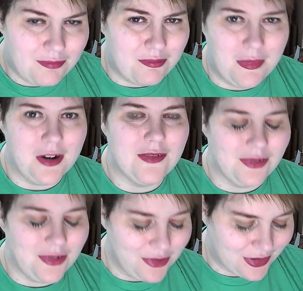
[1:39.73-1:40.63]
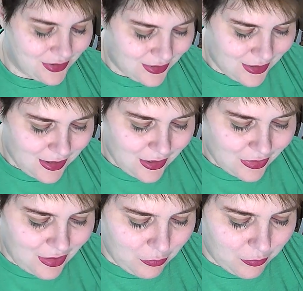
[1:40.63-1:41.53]
marvels?
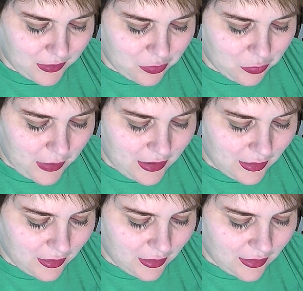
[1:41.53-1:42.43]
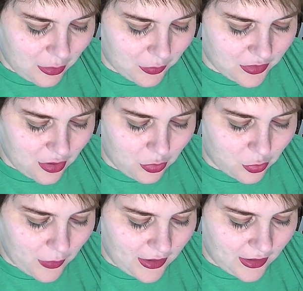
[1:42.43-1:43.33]
They were but quake. There was no
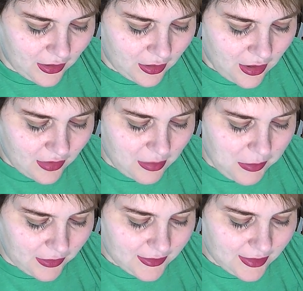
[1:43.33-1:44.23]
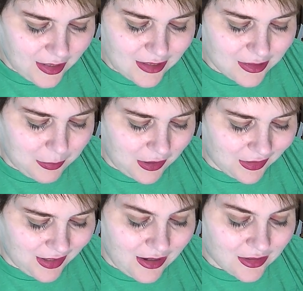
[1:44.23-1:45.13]
quaking. They built cities upon
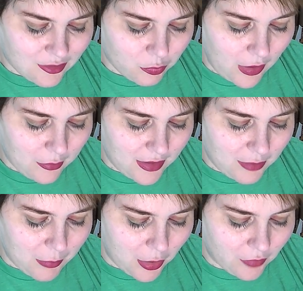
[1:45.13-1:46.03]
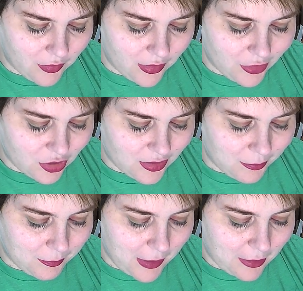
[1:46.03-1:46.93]
lakes. Why would they marvel at just a
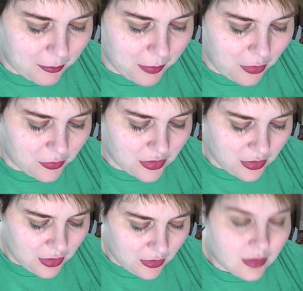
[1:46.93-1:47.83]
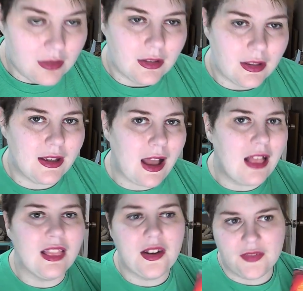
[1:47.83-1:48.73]
big boat? Like, I
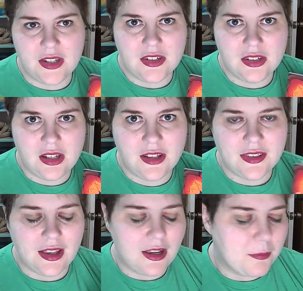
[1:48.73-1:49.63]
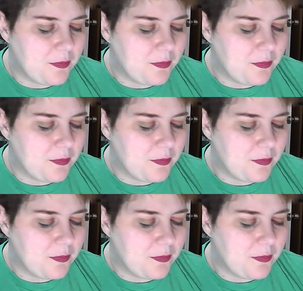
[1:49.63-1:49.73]
love it. It's like,